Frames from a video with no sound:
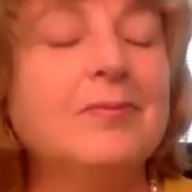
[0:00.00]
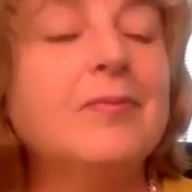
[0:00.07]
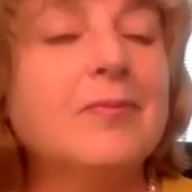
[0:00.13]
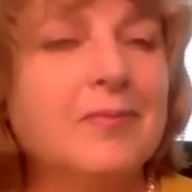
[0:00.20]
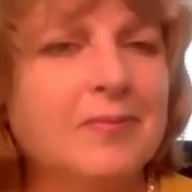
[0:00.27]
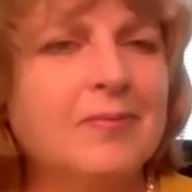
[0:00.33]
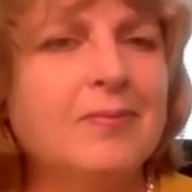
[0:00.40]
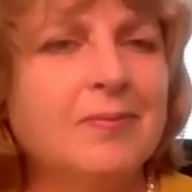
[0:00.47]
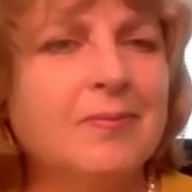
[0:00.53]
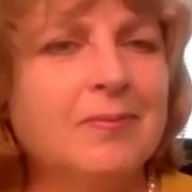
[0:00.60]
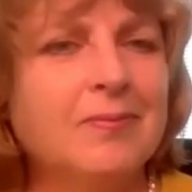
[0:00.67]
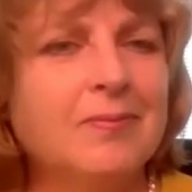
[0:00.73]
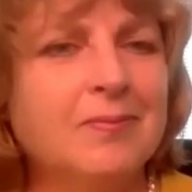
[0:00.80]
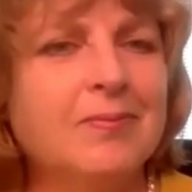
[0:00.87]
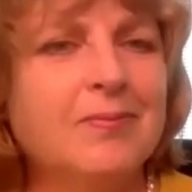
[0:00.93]

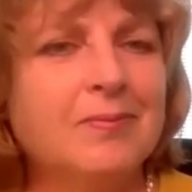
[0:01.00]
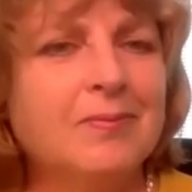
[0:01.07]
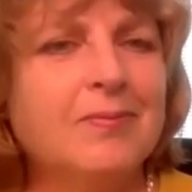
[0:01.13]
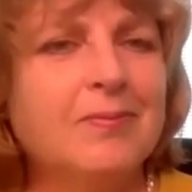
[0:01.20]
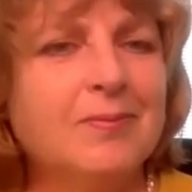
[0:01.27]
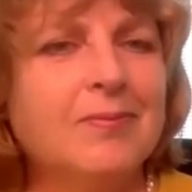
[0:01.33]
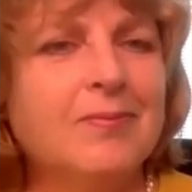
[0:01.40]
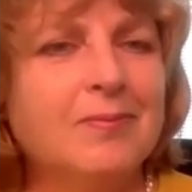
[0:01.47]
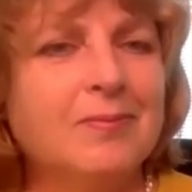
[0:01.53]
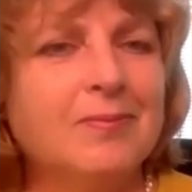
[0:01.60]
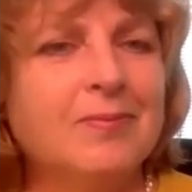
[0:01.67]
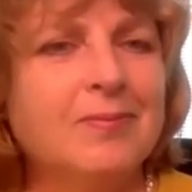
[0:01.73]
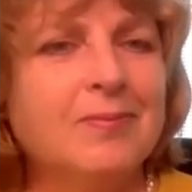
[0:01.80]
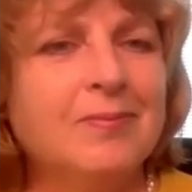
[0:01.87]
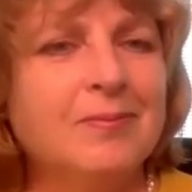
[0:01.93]

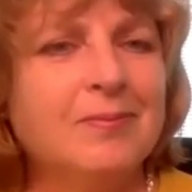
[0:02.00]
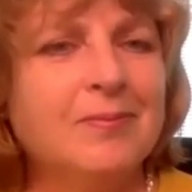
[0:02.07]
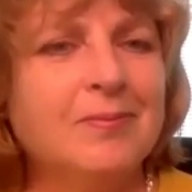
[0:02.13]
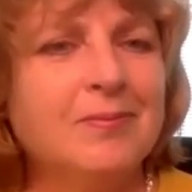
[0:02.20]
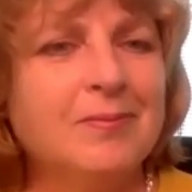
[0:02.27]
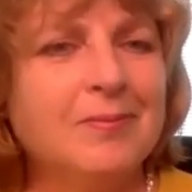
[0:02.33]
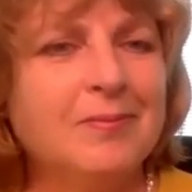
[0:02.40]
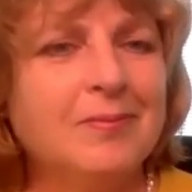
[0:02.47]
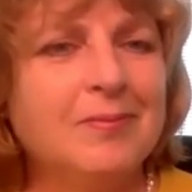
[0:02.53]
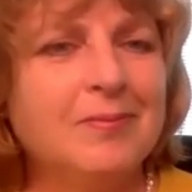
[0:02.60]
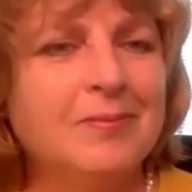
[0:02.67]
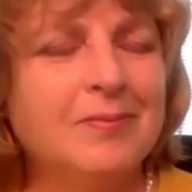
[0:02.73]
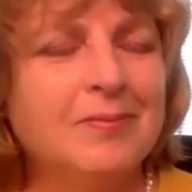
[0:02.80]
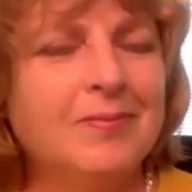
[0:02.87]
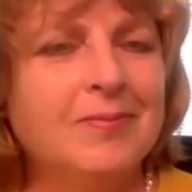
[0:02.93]

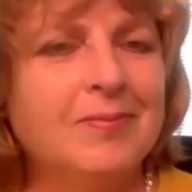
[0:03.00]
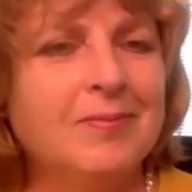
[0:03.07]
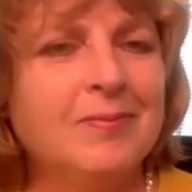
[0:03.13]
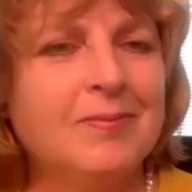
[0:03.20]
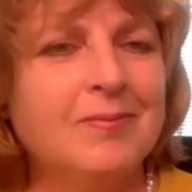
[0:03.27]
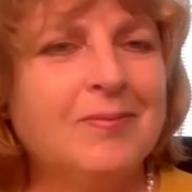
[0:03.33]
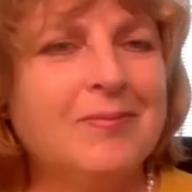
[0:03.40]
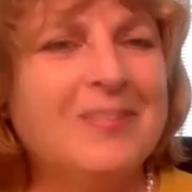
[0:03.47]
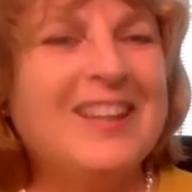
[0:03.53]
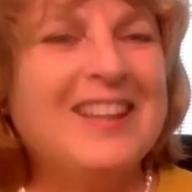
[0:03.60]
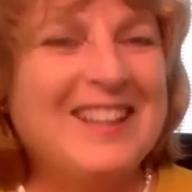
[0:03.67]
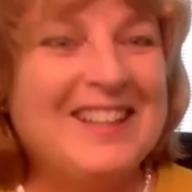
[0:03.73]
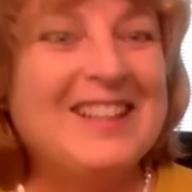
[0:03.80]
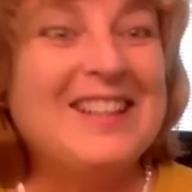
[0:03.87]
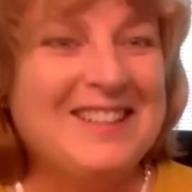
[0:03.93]

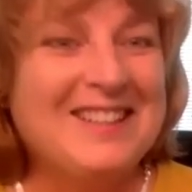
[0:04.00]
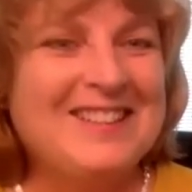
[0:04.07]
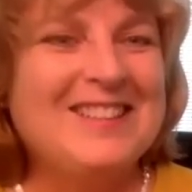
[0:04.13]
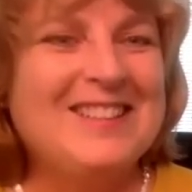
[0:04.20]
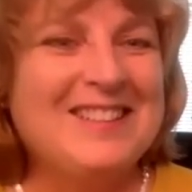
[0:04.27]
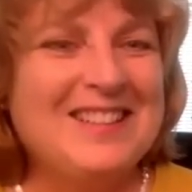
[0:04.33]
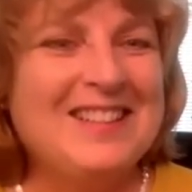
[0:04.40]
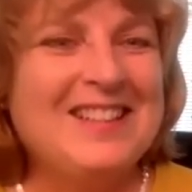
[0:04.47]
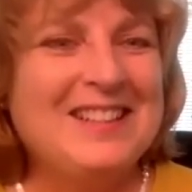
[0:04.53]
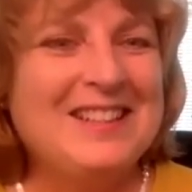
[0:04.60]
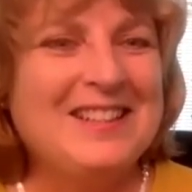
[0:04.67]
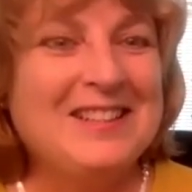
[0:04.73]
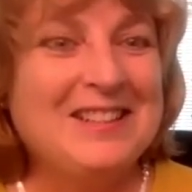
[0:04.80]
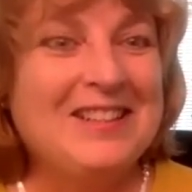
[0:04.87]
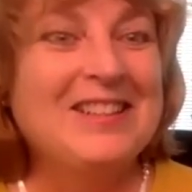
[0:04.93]

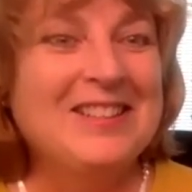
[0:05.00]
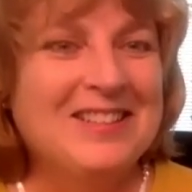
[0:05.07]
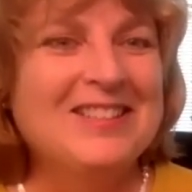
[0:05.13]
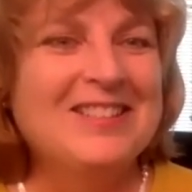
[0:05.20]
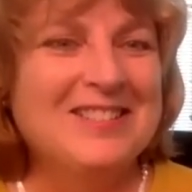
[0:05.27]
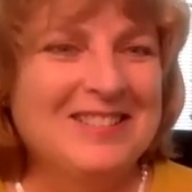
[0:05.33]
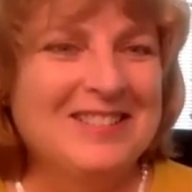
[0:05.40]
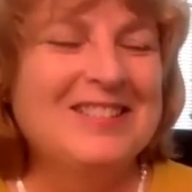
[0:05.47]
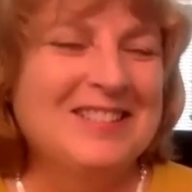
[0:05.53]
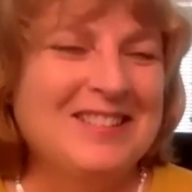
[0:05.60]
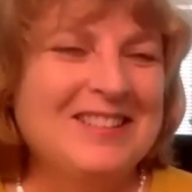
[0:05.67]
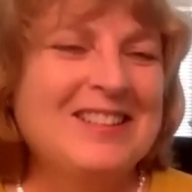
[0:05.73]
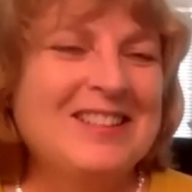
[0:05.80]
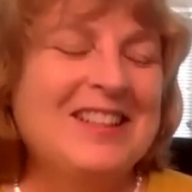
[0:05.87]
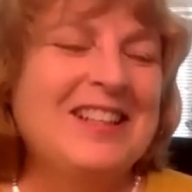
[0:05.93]

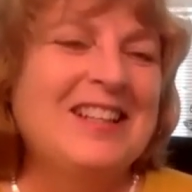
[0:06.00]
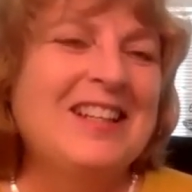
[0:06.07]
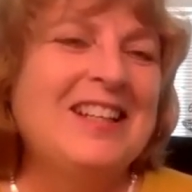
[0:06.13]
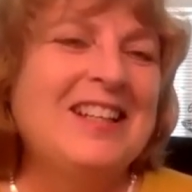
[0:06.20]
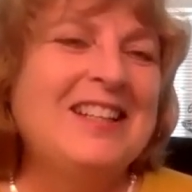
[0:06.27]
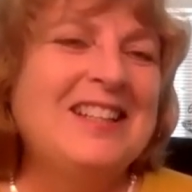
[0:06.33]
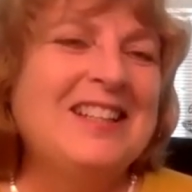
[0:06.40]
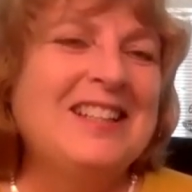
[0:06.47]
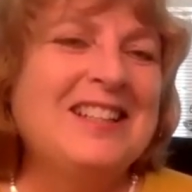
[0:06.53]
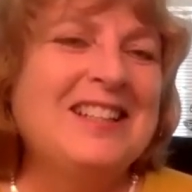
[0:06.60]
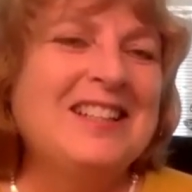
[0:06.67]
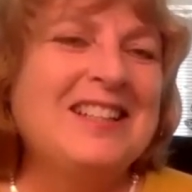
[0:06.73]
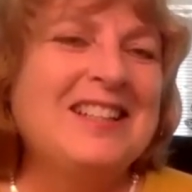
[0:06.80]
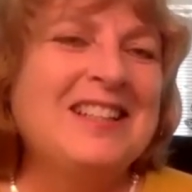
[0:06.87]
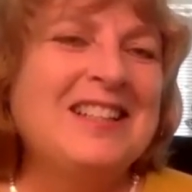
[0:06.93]

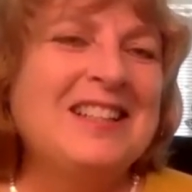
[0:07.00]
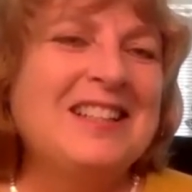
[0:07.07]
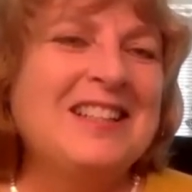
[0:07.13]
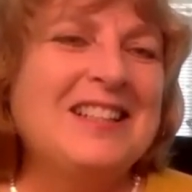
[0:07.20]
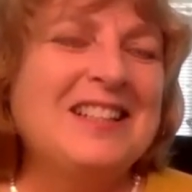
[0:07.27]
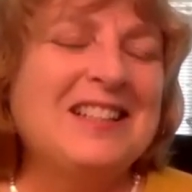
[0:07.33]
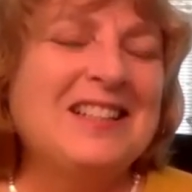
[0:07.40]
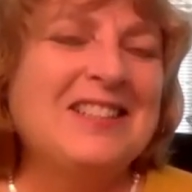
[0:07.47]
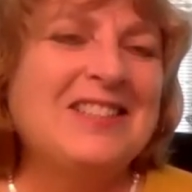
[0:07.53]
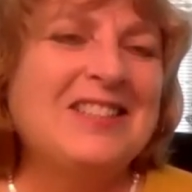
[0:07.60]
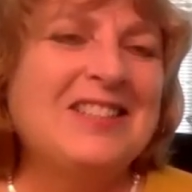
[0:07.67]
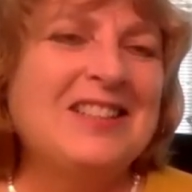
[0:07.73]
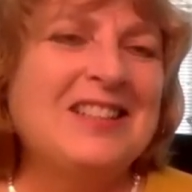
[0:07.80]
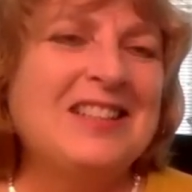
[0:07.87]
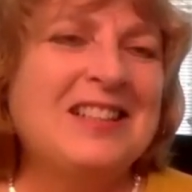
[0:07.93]
(silent)